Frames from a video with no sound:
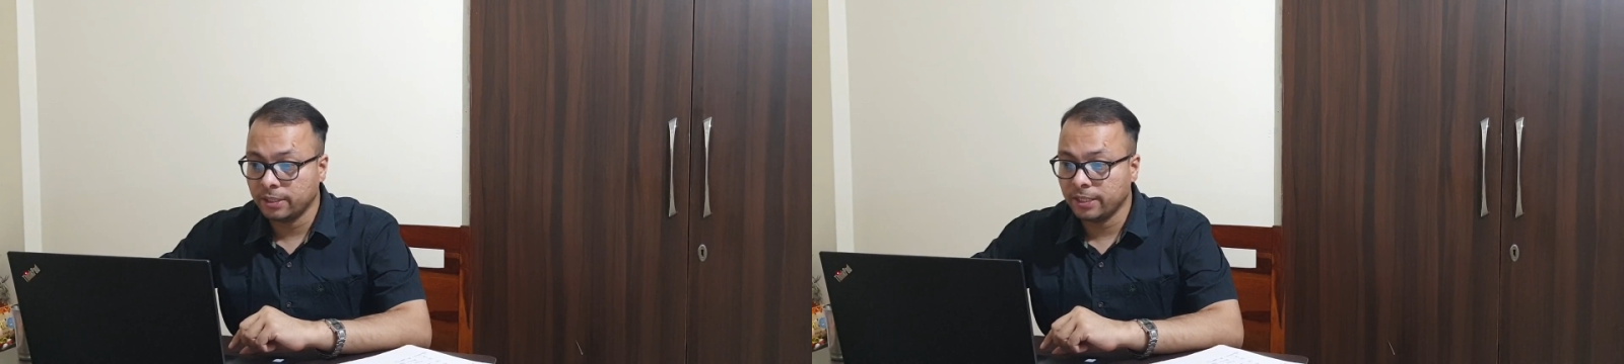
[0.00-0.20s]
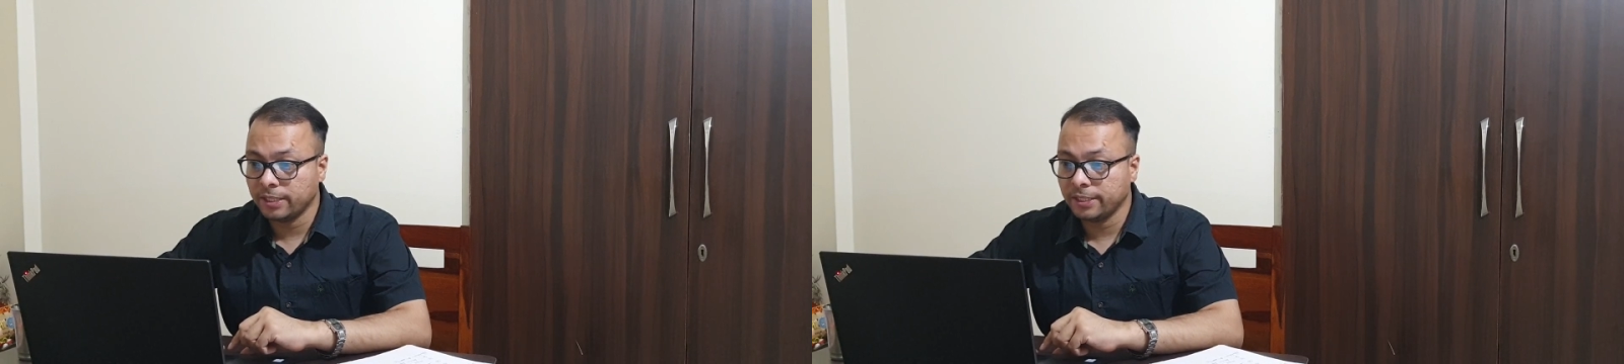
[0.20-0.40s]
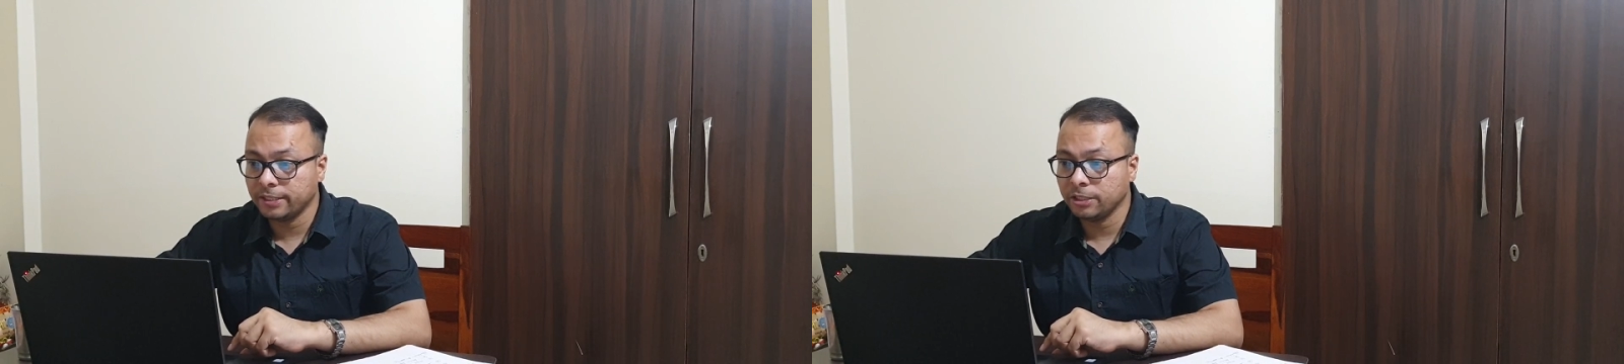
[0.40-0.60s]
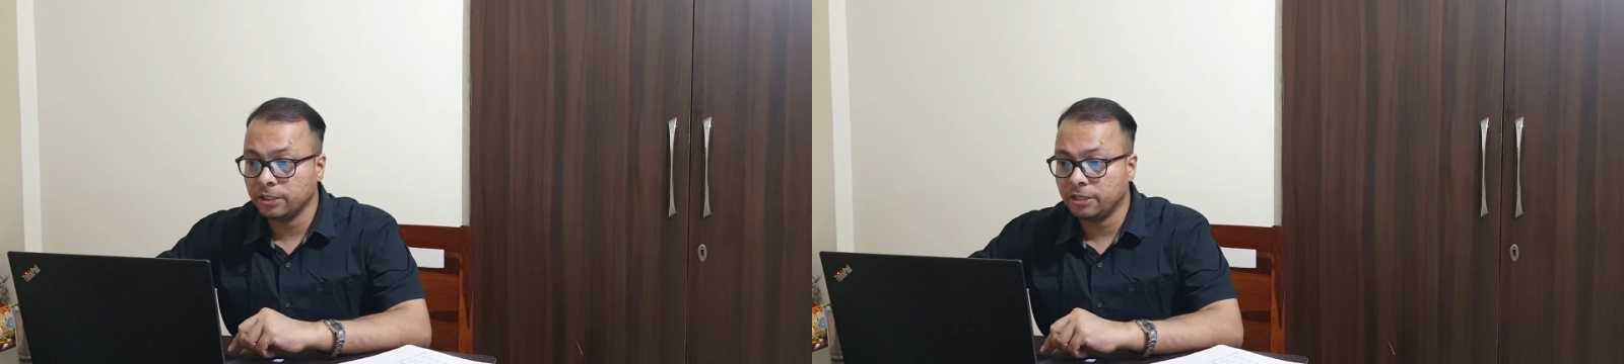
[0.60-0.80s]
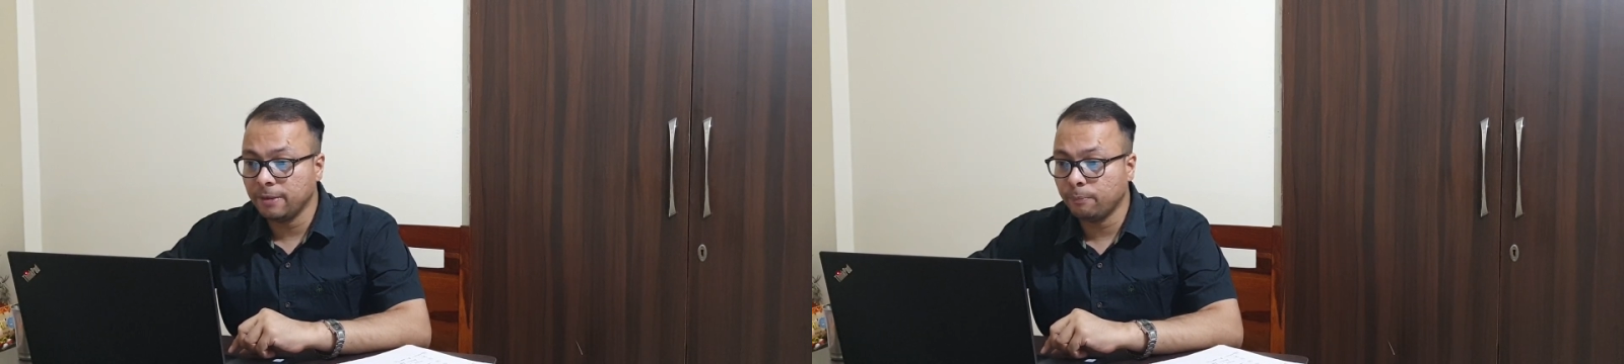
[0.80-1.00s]
and
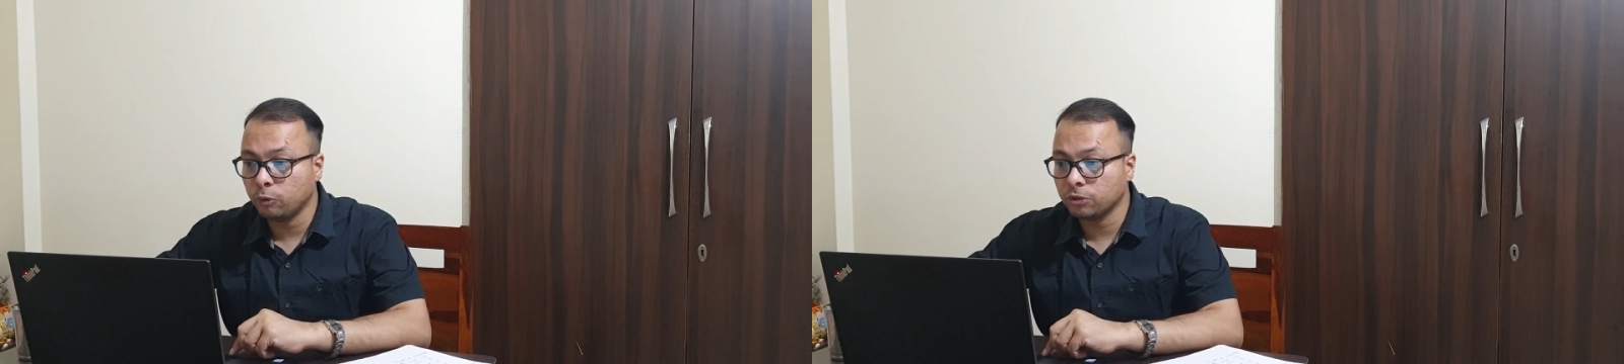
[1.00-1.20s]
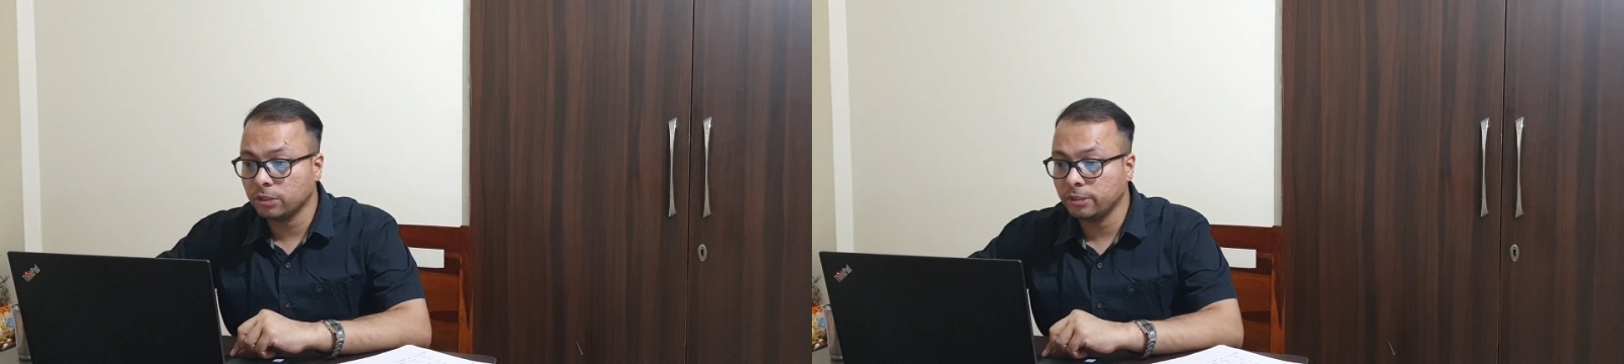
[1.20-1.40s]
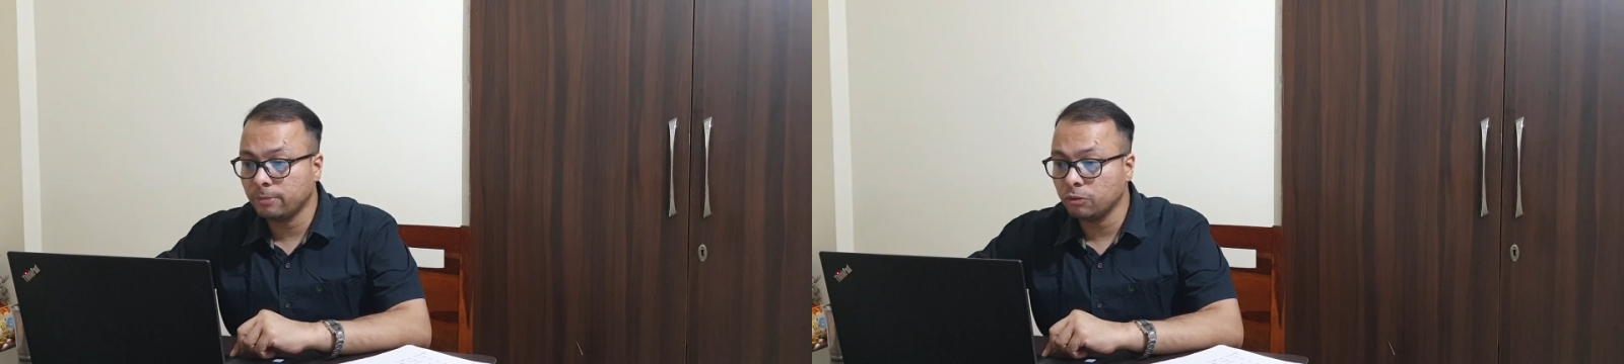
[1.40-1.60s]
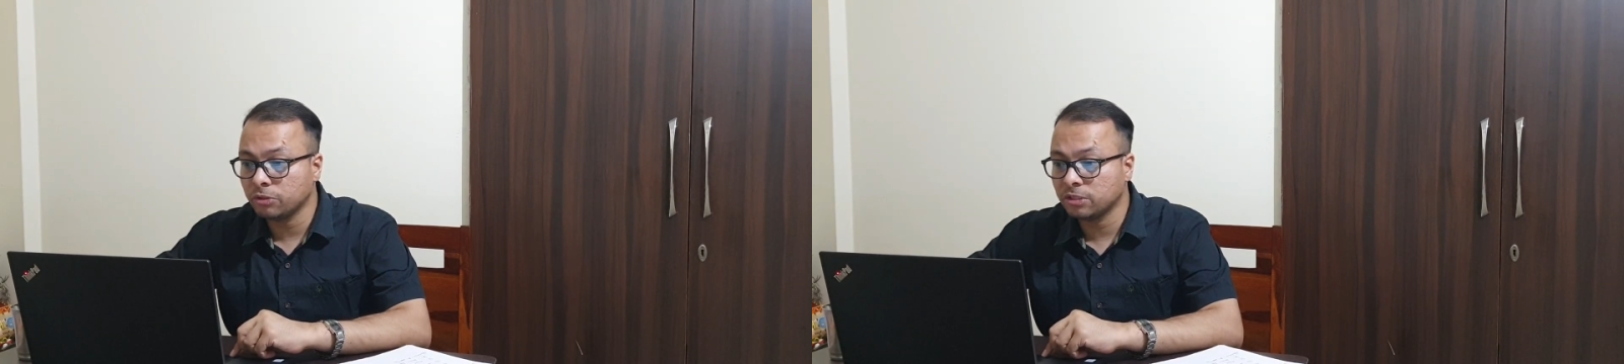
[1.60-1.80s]
they posted about